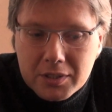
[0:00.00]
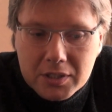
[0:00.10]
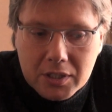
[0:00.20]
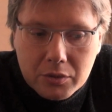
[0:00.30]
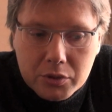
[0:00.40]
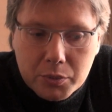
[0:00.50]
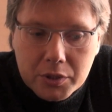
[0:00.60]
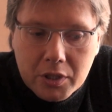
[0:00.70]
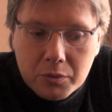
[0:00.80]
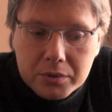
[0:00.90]
So there
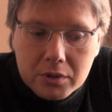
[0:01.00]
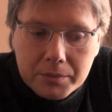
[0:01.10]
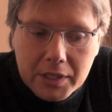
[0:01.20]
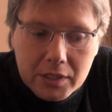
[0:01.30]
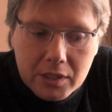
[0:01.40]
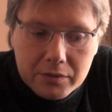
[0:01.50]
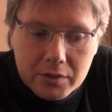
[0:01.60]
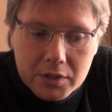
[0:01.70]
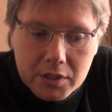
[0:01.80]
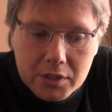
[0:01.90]
were no programmatic
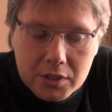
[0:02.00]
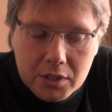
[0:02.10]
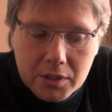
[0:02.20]
differences.